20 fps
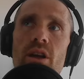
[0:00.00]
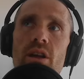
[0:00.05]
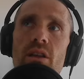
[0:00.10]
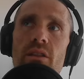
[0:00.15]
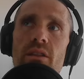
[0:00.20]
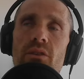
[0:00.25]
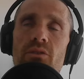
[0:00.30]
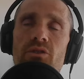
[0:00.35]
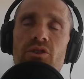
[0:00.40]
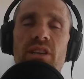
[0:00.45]

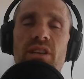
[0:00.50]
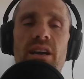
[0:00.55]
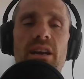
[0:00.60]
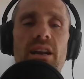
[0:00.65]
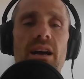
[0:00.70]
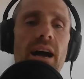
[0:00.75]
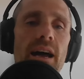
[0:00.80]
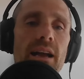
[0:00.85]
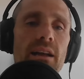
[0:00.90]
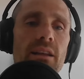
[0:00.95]
they were just kind of
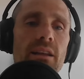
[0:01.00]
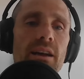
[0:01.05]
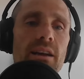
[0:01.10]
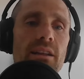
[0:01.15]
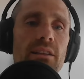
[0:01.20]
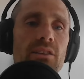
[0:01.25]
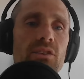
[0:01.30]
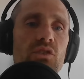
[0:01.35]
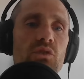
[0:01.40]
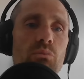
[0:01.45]

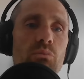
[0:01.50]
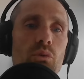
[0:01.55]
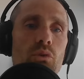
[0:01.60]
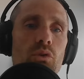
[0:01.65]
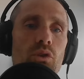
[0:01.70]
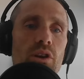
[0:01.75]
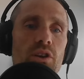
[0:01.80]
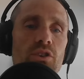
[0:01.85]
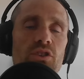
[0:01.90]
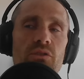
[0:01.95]
highlighting the sport,
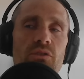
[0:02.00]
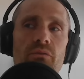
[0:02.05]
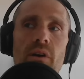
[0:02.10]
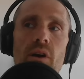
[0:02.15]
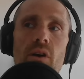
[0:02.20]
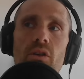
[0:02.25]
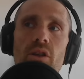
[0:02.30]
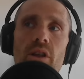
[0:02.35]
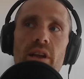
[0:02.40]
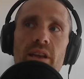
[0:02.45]
and it just
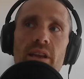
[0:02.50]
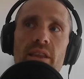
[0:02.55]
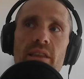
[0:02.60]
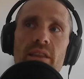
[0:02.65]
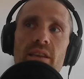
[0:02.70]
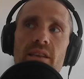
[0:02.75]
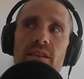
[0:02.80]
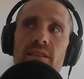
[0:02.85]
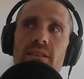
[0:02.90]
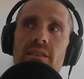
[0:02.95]
felt like
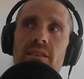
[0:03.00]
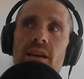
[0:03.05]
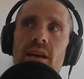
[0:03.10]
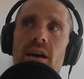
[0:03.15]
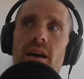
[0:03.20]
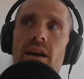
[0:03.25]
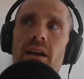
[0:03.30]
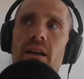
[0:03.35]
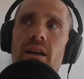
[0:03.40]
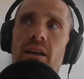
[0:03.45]
this
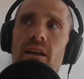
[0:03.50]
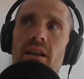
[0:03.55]
uh,